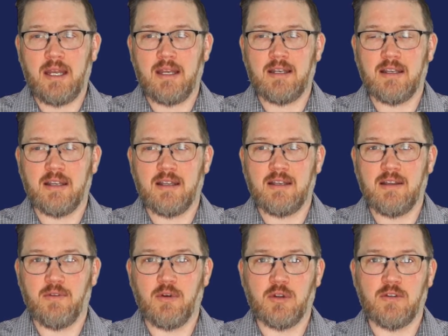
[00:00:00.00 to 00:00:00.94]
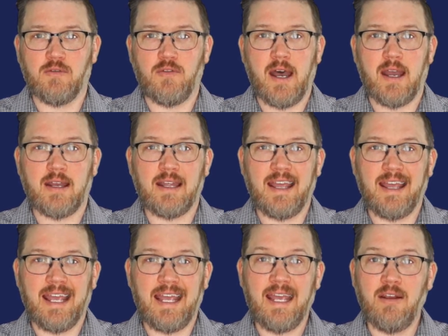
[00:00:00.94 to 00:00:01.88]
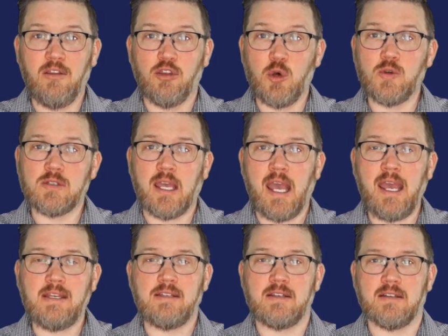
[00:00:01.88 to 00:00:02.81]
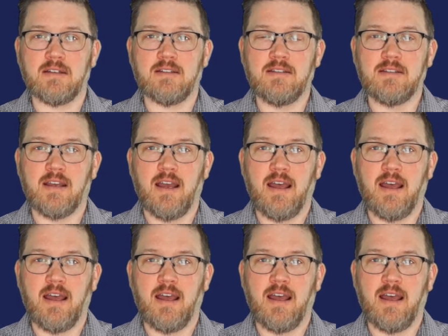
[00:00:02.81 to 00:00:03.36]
it difficult to find. In those cases,